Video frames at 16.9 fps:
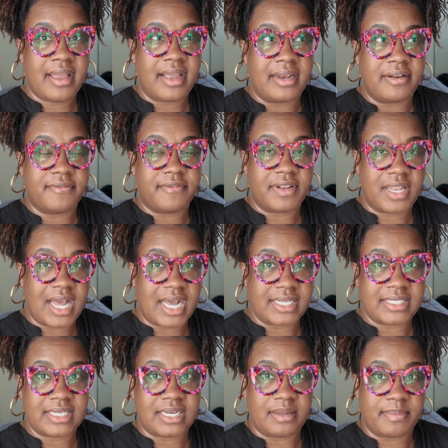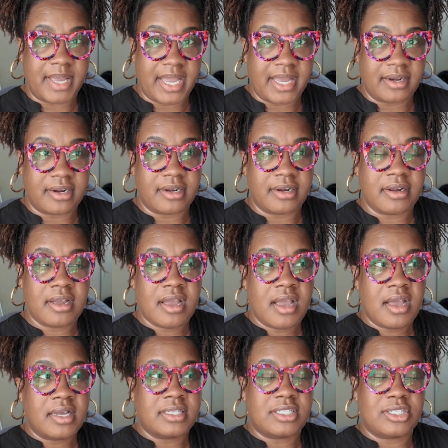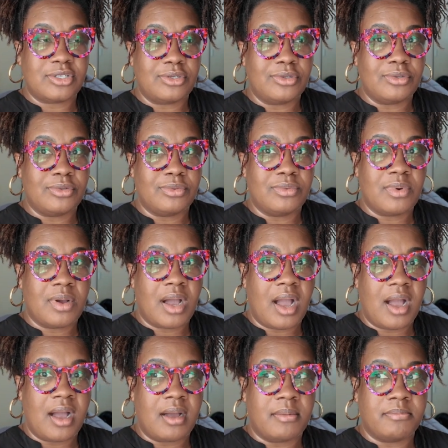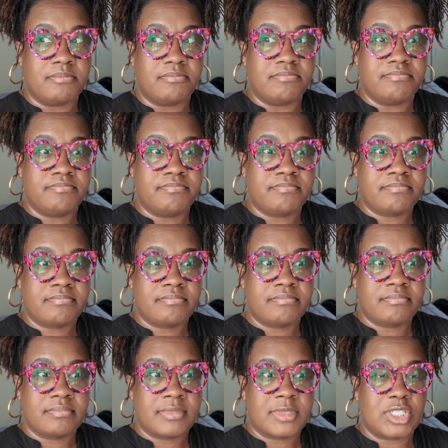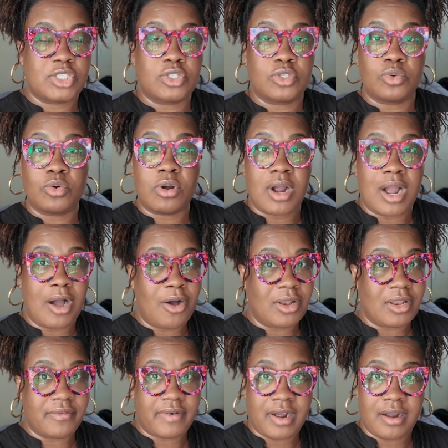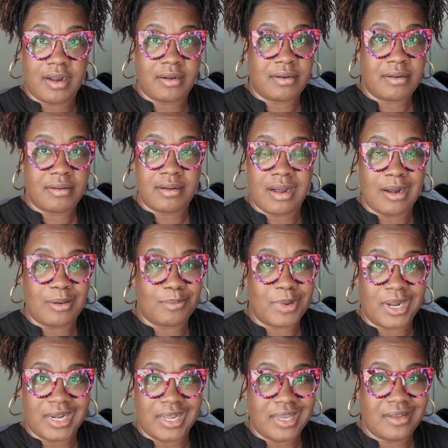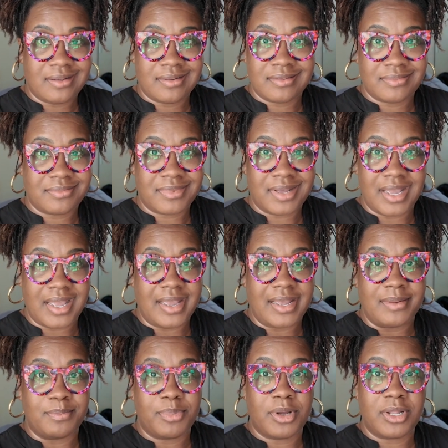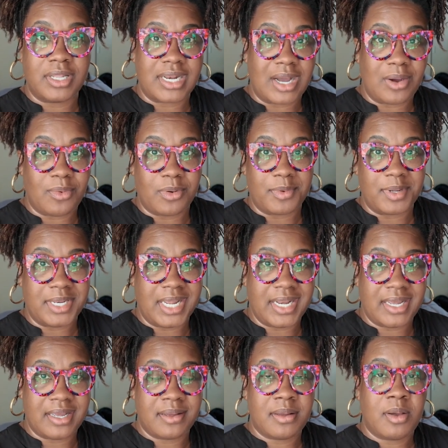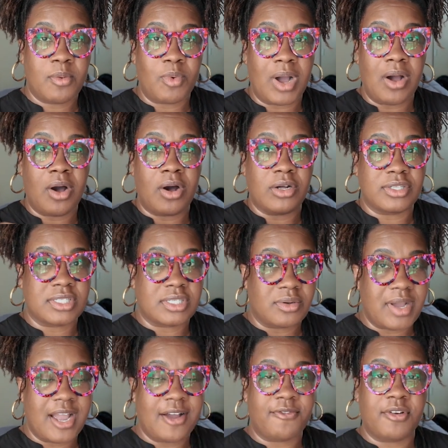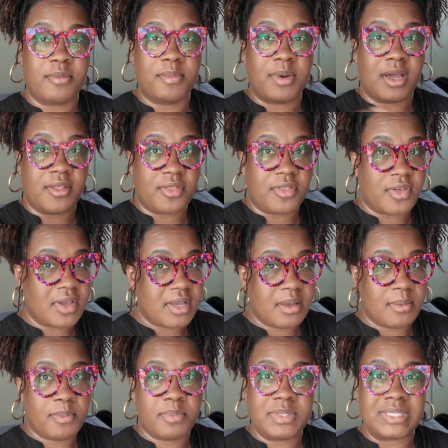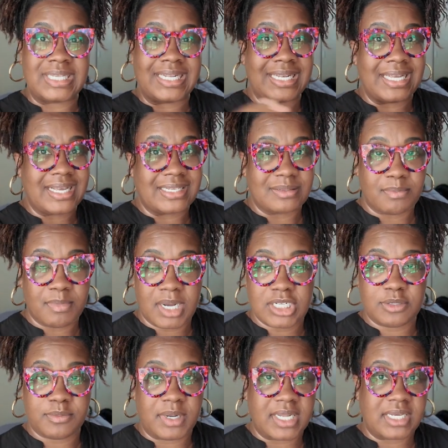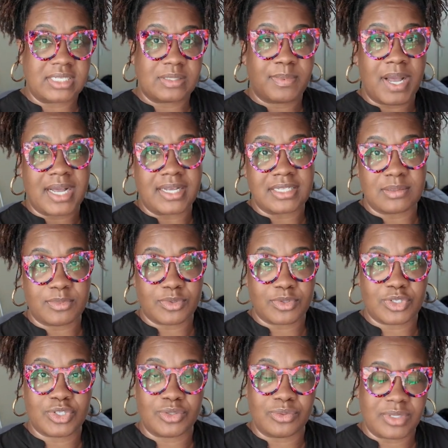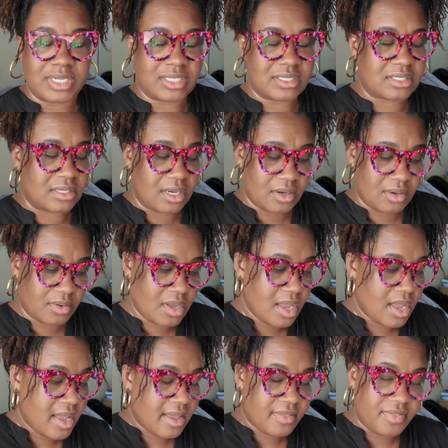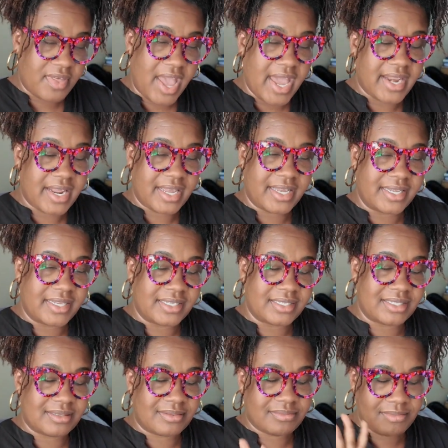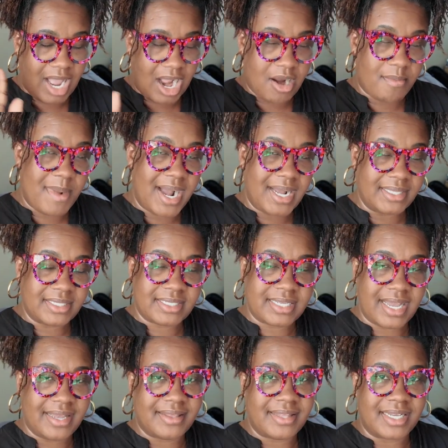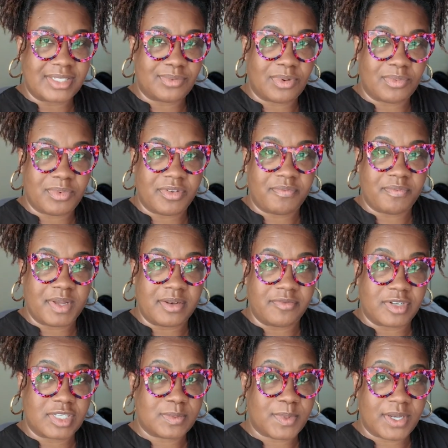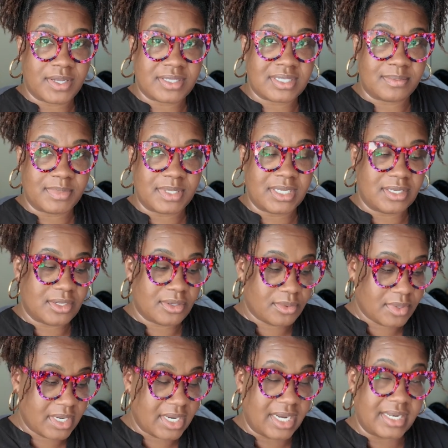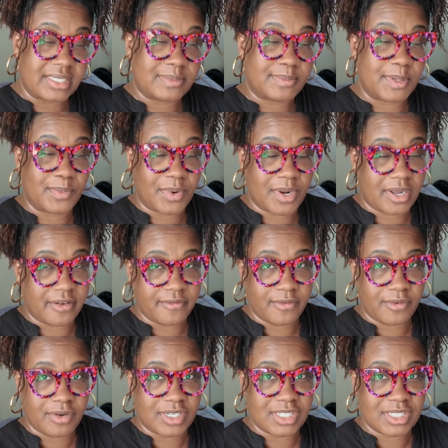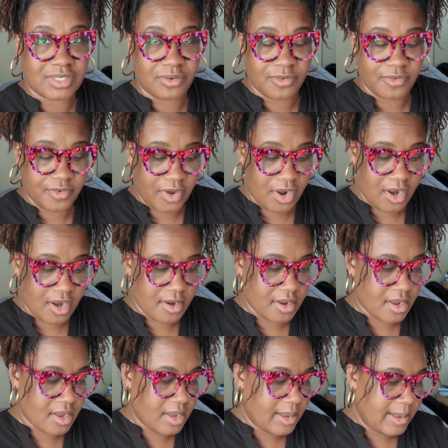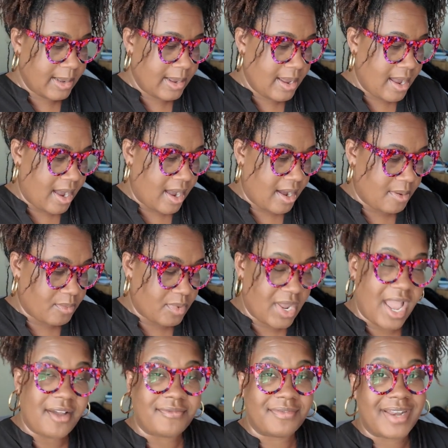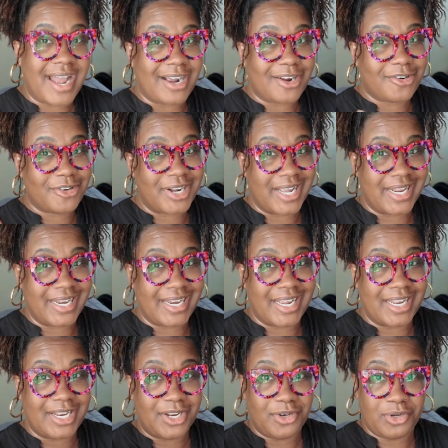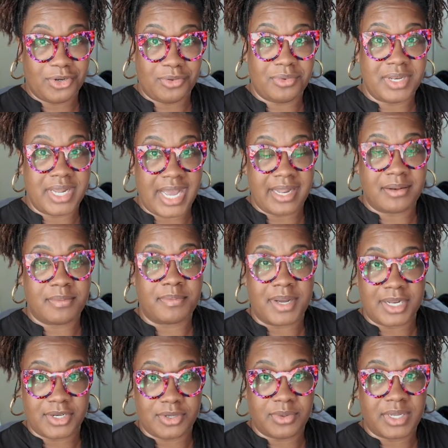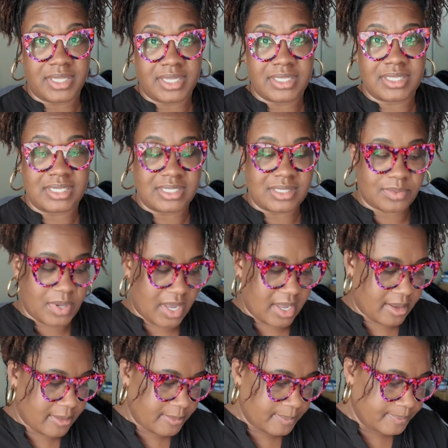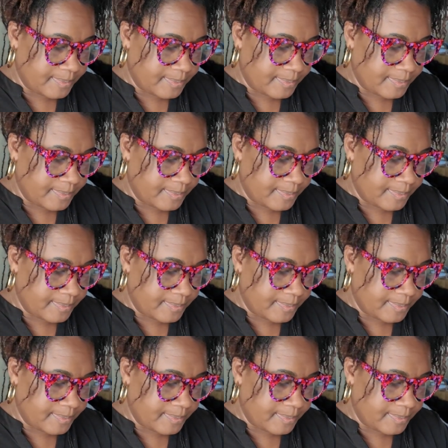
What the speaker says: in a velocity manner to store all of our money and pull it out when we need it, while also every month sending as much money as possible to it. So that is our mindset. That's what we've been responsibly doing, and it's been working for us so far. We have not created any new debt by doing it this way.